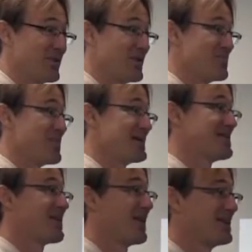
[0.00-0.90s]
one of the
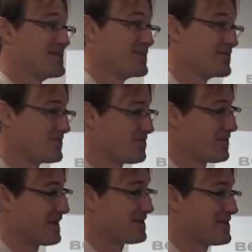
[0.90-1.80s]
best kinds of
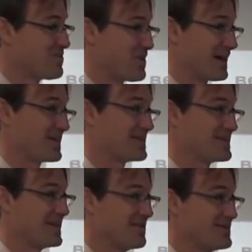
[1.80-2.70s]
production practice
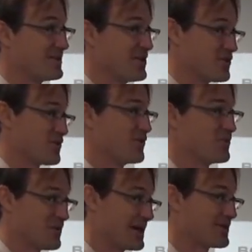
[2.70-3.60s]
there is,
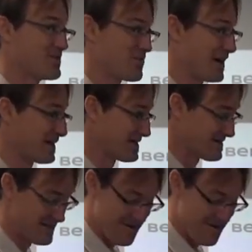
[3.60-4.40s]
controlled production practice.